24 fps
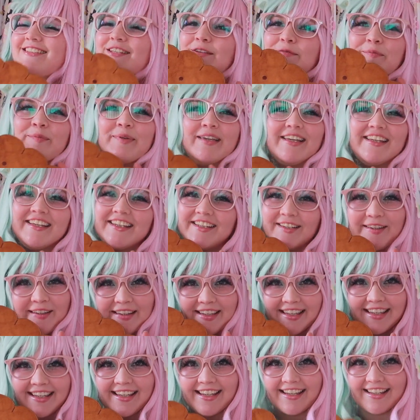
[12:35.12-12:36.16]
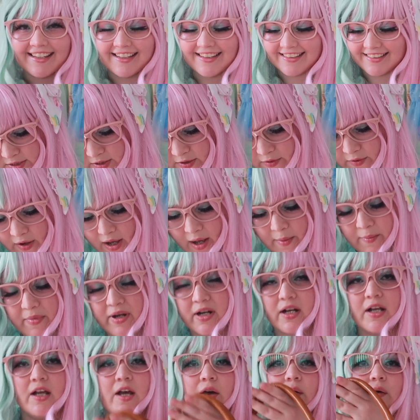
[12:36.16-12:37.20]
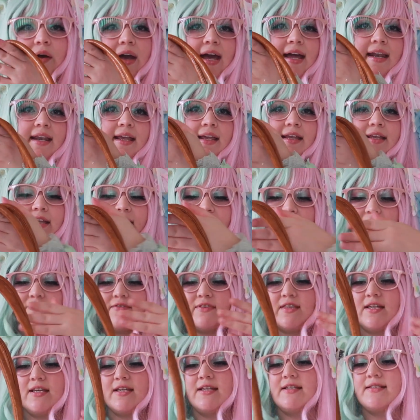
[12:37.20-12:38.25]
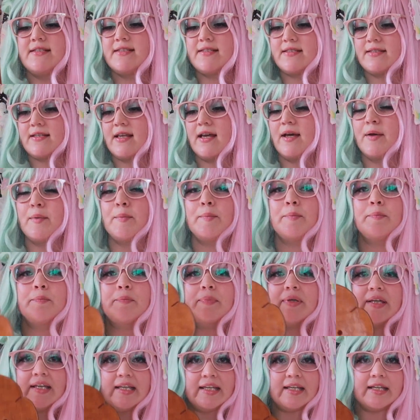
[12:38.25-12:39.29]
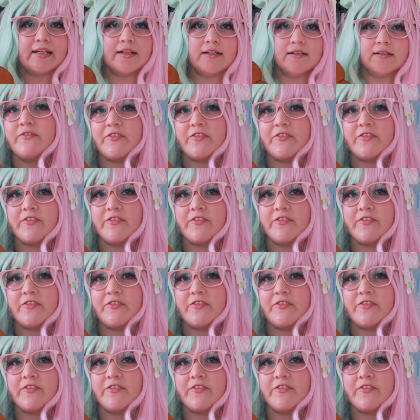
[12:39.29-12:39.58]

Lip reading: a big cookie. So I'm gonna go ahead and give this a B.